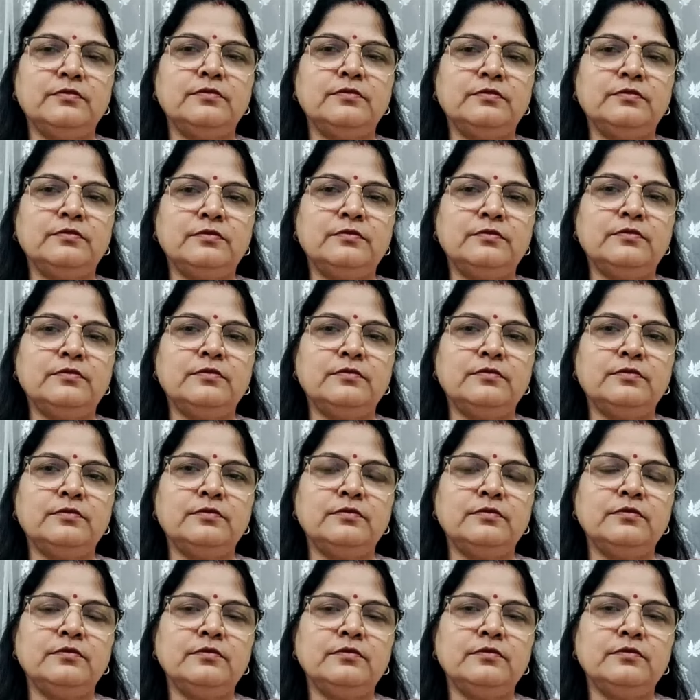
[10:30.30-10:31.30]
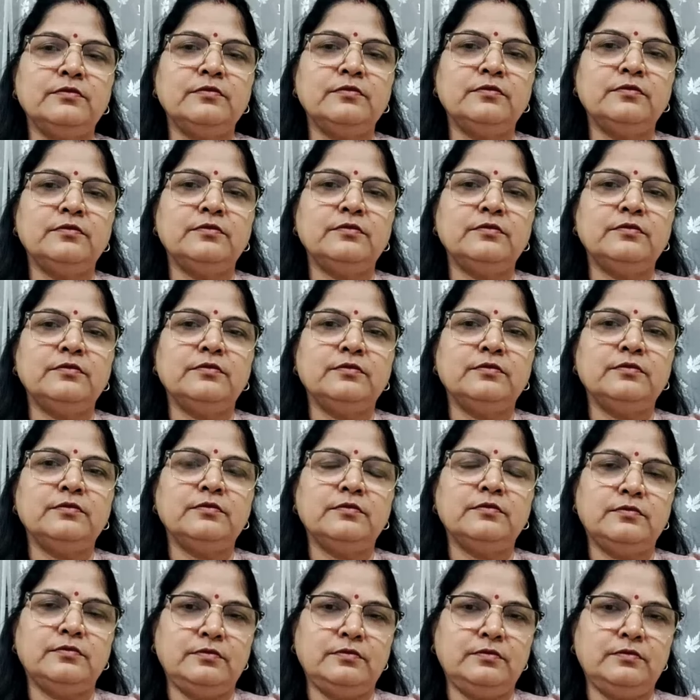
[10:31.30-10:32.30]

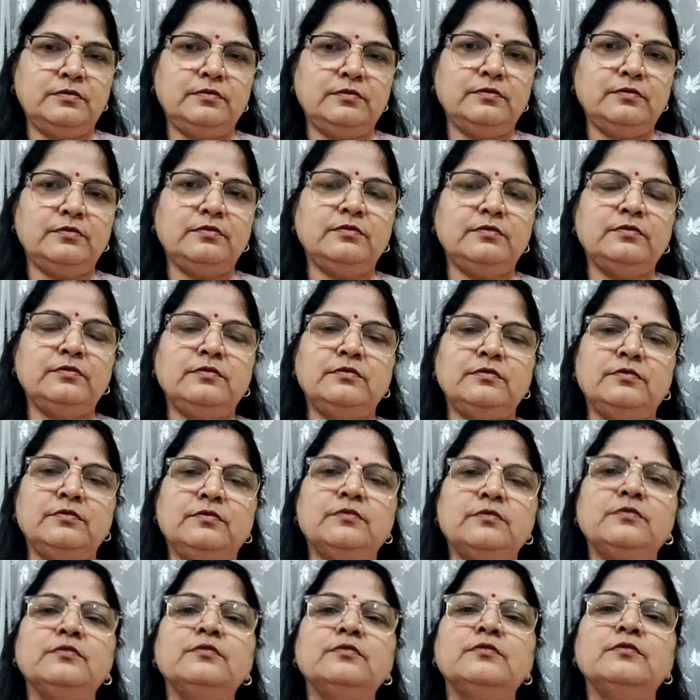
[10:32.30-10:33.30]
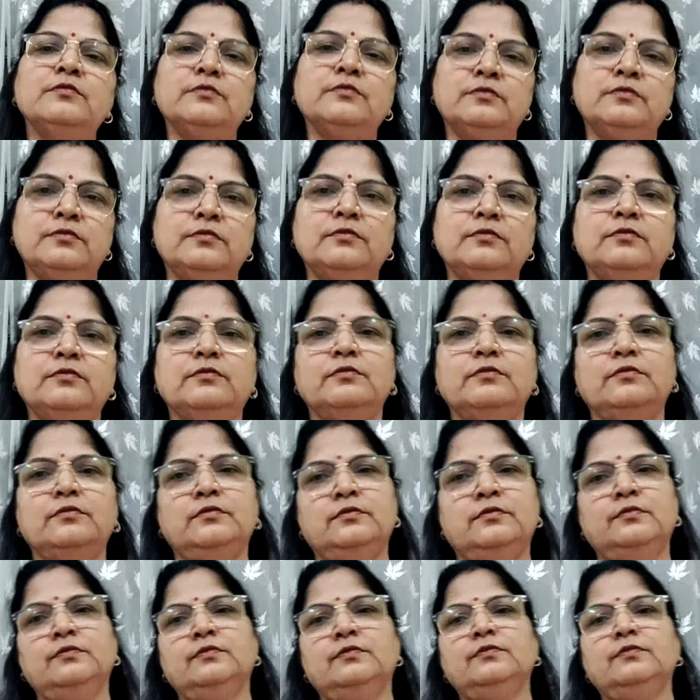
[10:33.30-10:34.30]

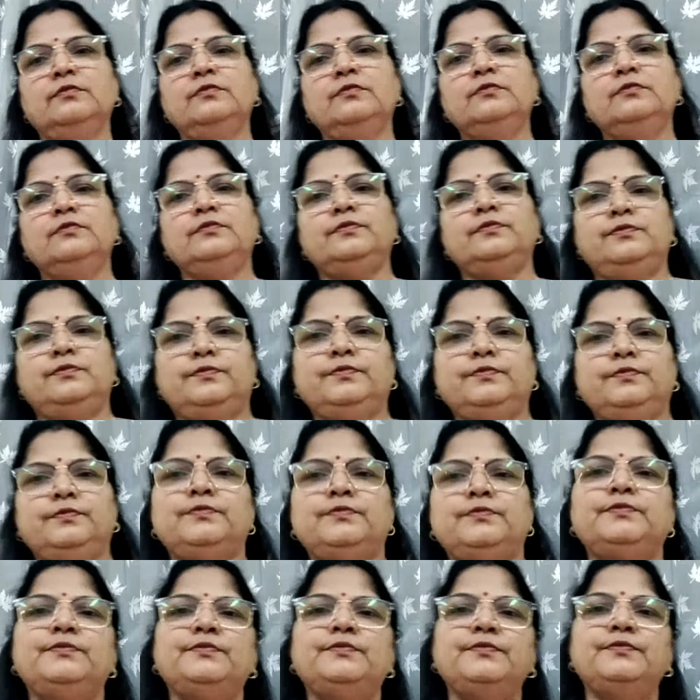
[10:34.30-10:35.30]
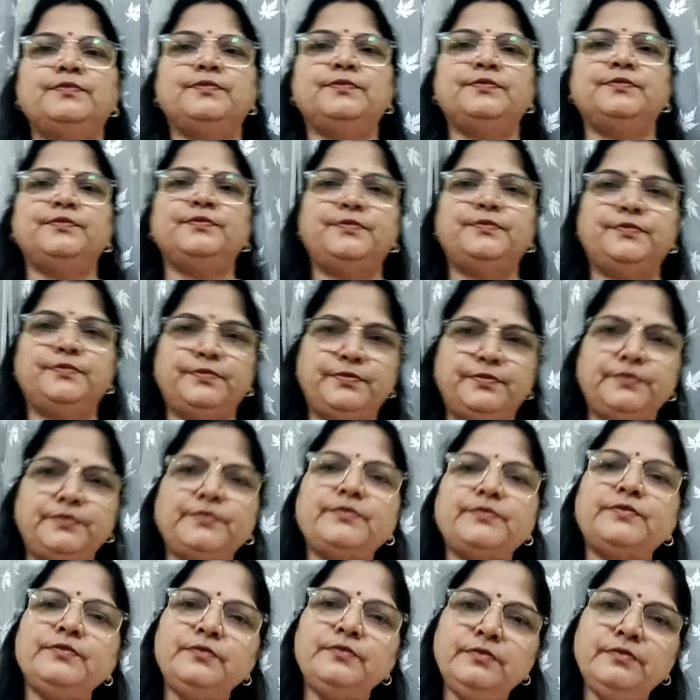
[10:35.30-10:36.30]

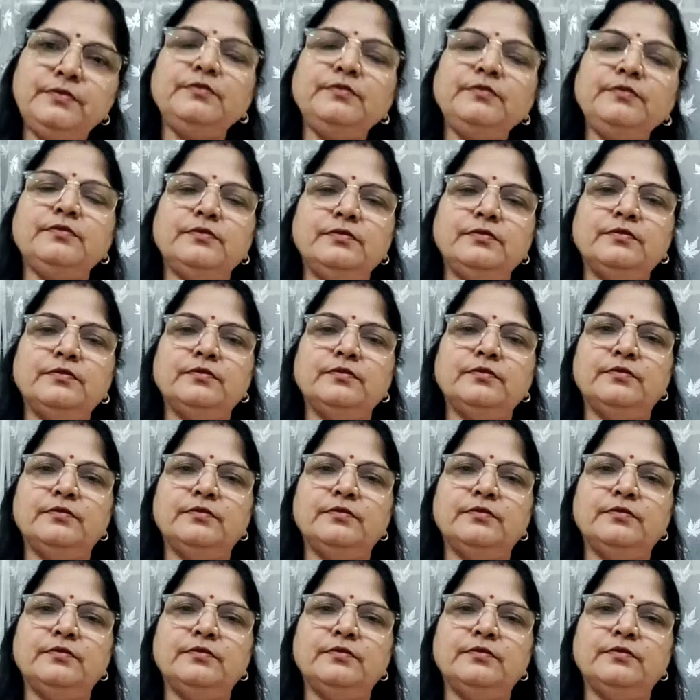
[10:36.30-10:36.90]
This person isn't speaking.